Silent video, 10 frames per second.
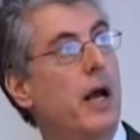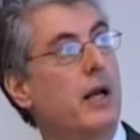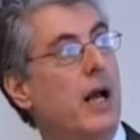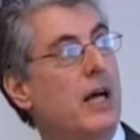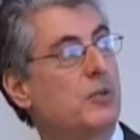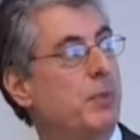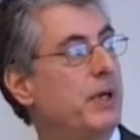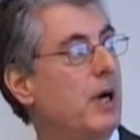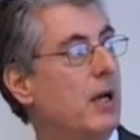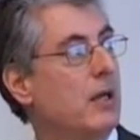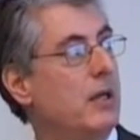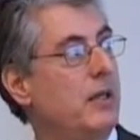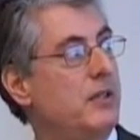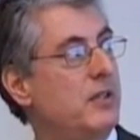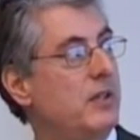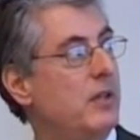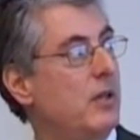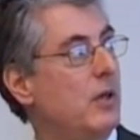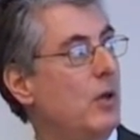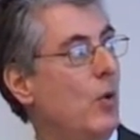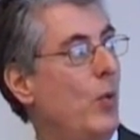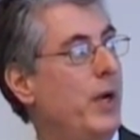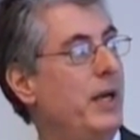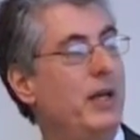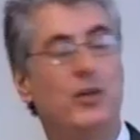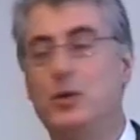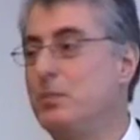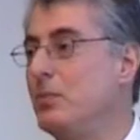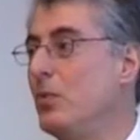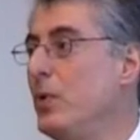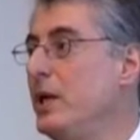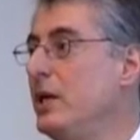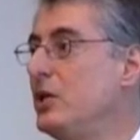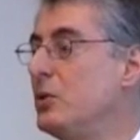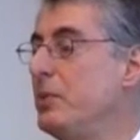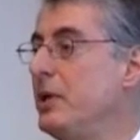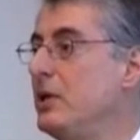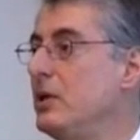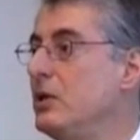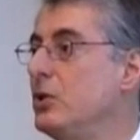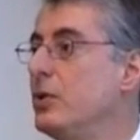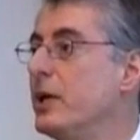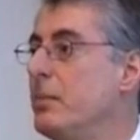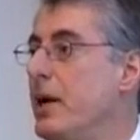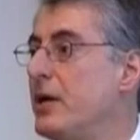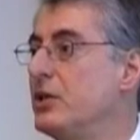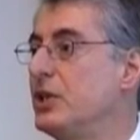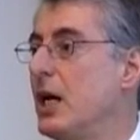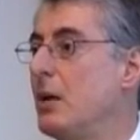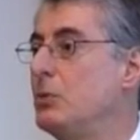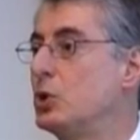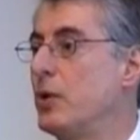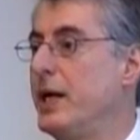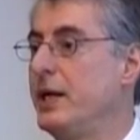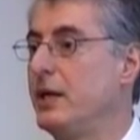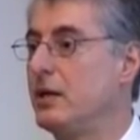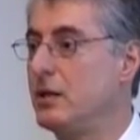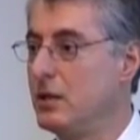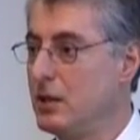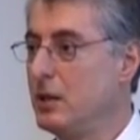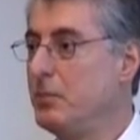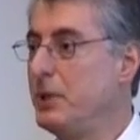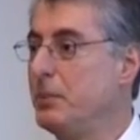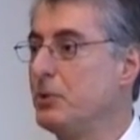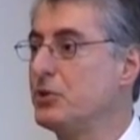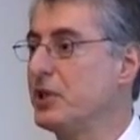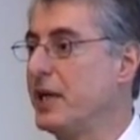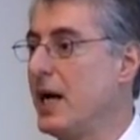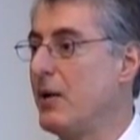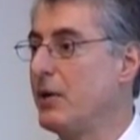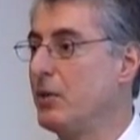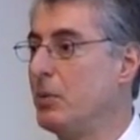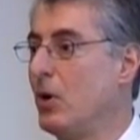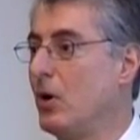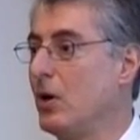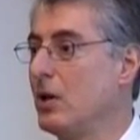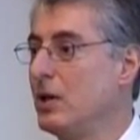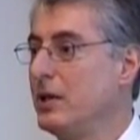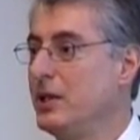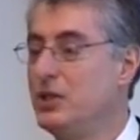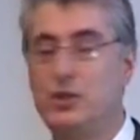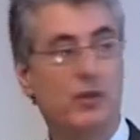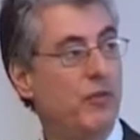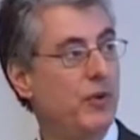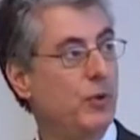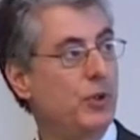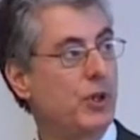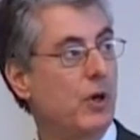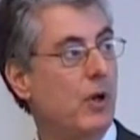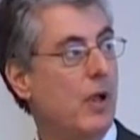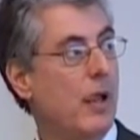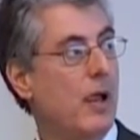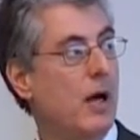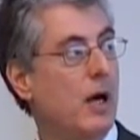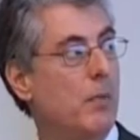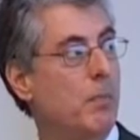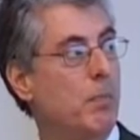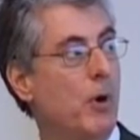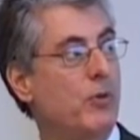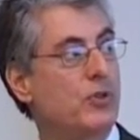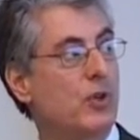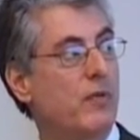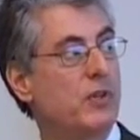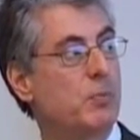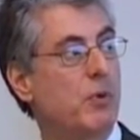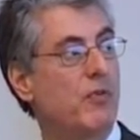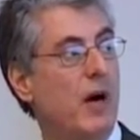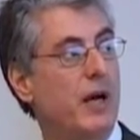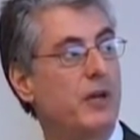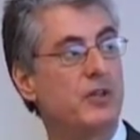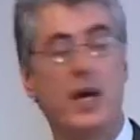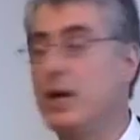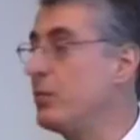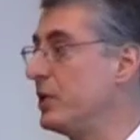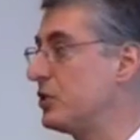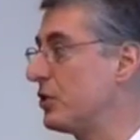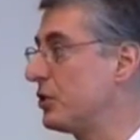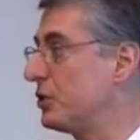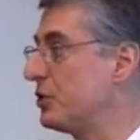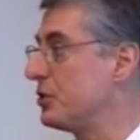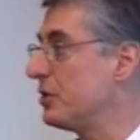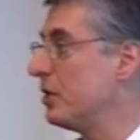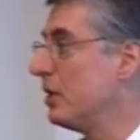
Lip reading: And last but not least, we need to be doing a better job training people to carry the ball into the future, both service providers and researchers.